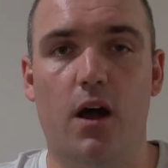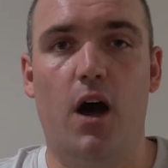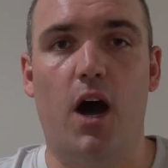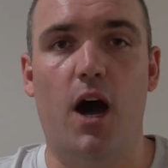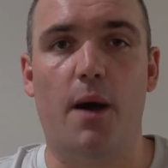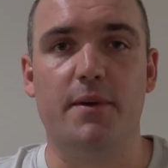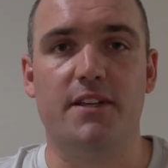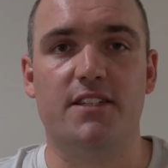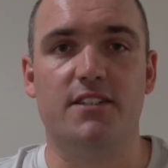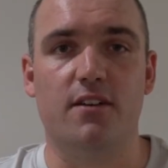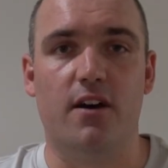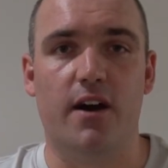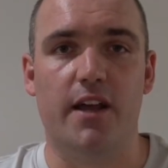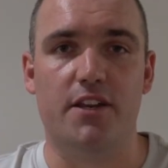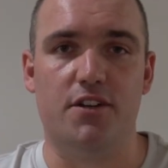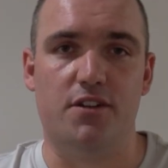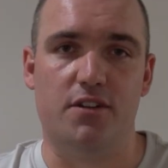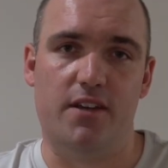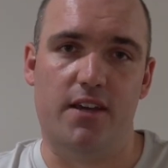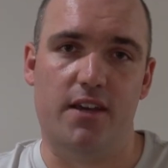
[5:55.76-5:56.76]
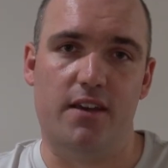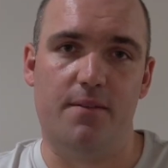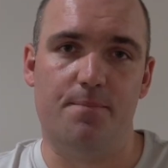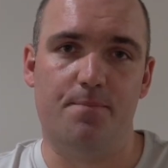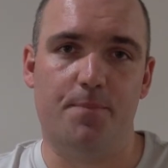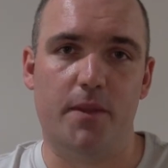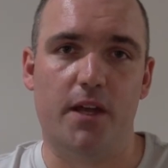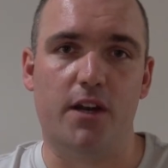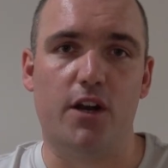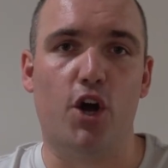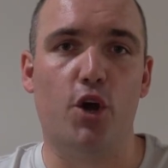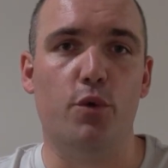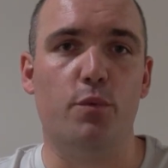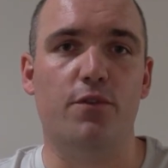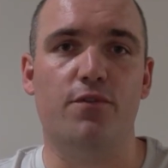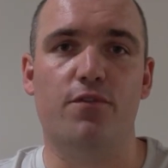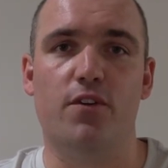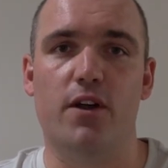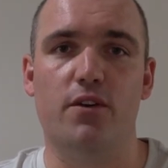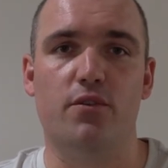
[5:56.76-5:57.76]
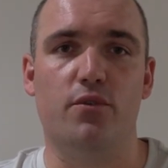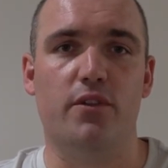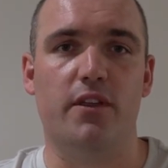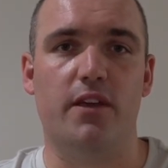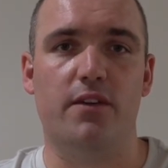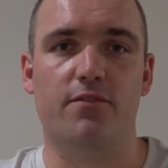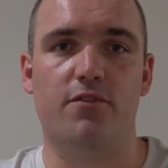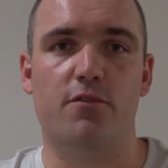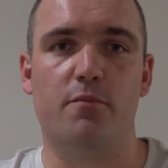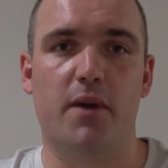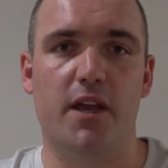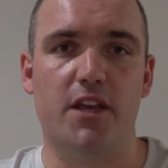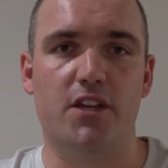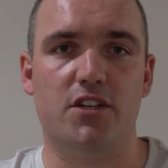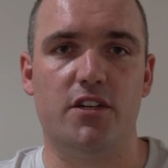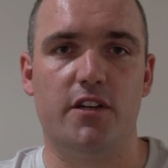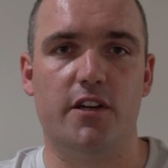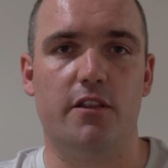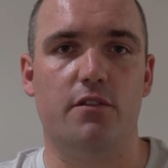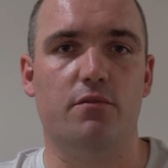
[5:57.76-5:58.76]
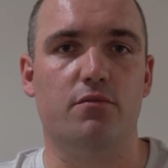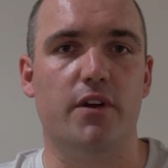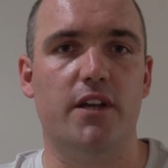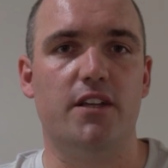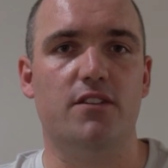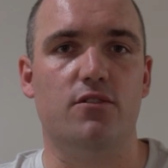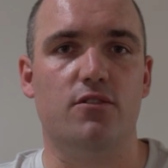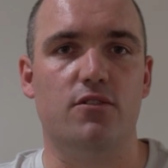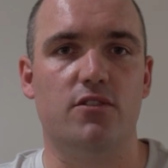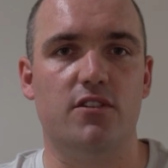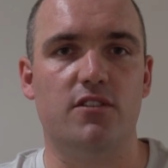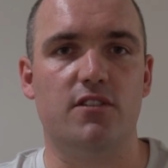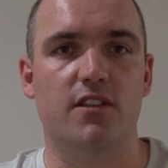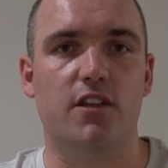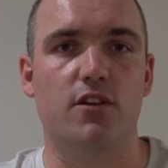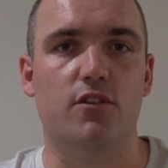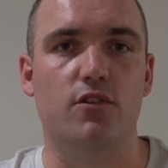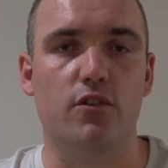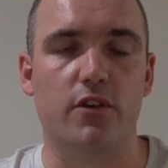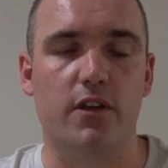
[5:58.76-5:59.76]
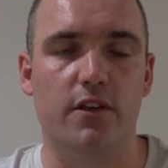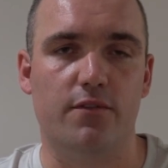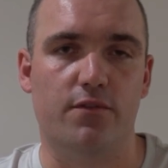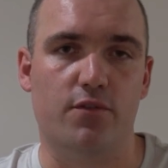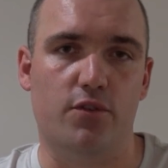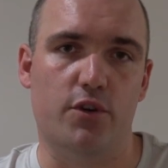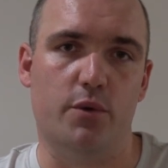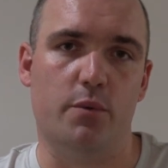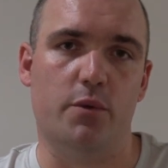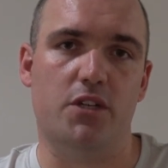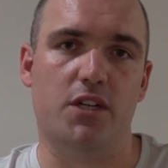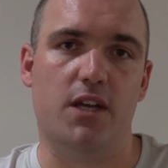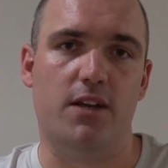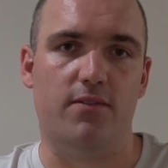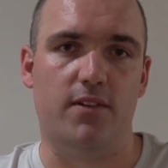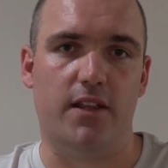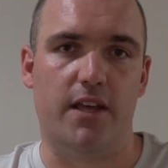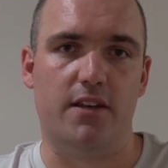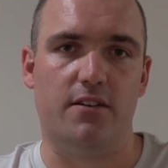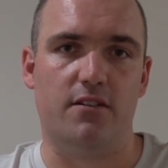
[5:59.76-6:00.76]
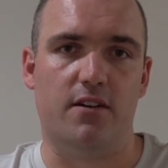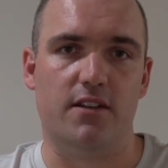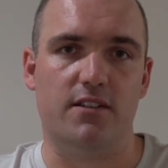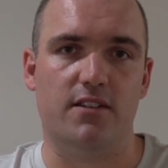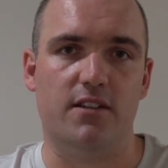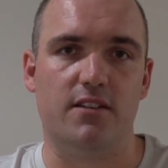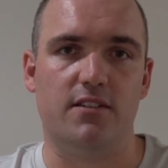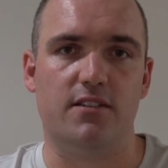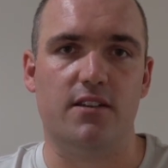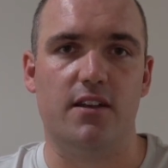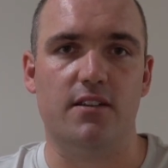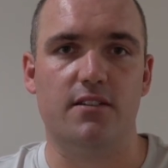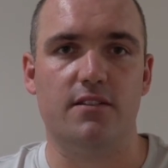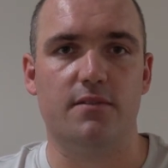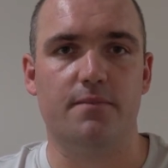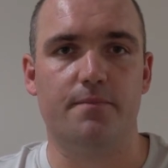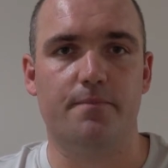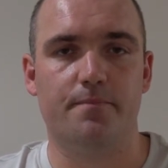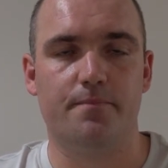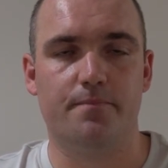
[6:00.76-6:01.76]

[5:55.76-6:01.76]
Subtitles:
I'm excited you're here, and I hope you find all the information and the resources that you're looking for to achieve Lantite success.